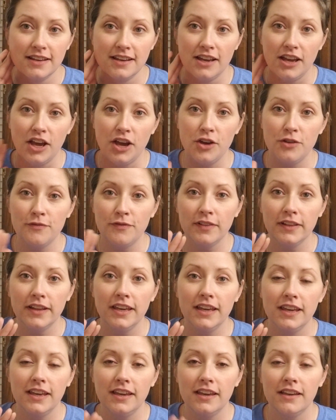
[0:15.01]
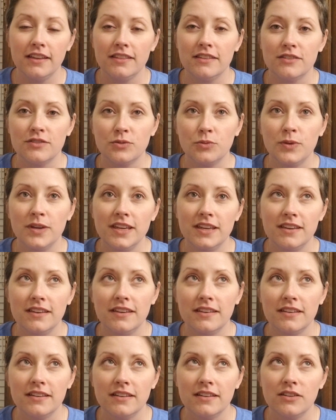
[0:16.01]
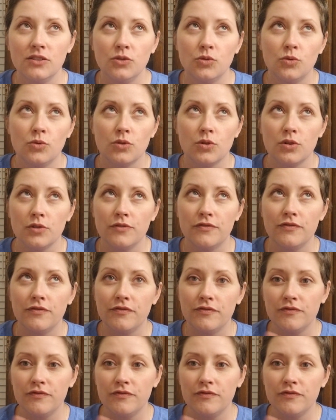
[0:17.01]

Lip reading: hopefully this weekend or